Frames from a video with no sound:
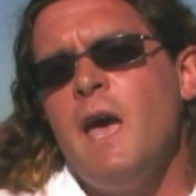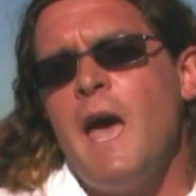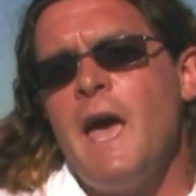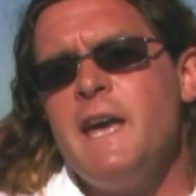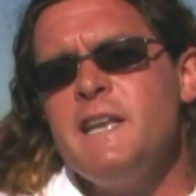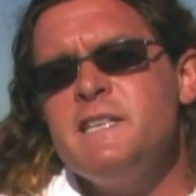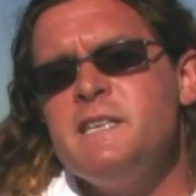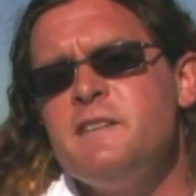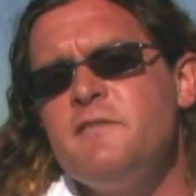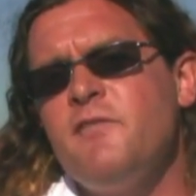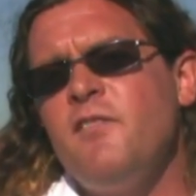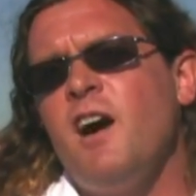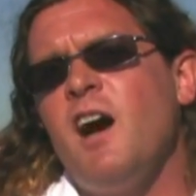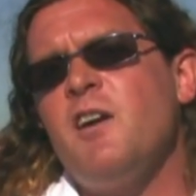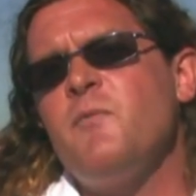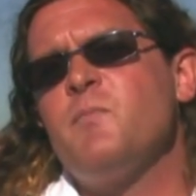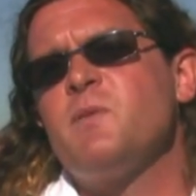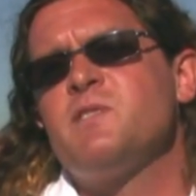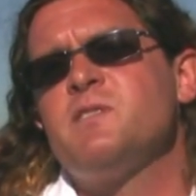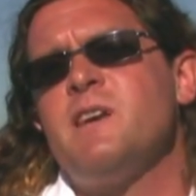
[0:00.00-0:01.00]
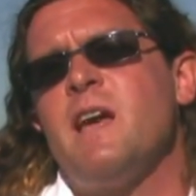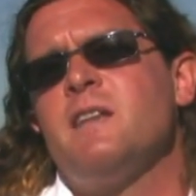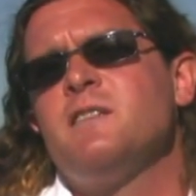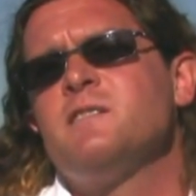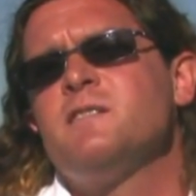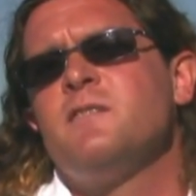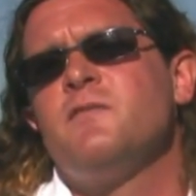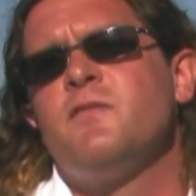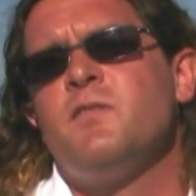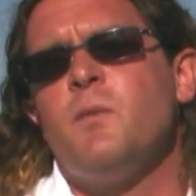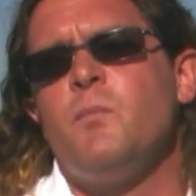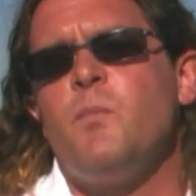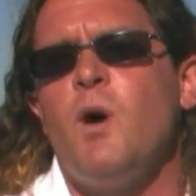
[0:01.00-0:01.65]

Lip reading: 85% of the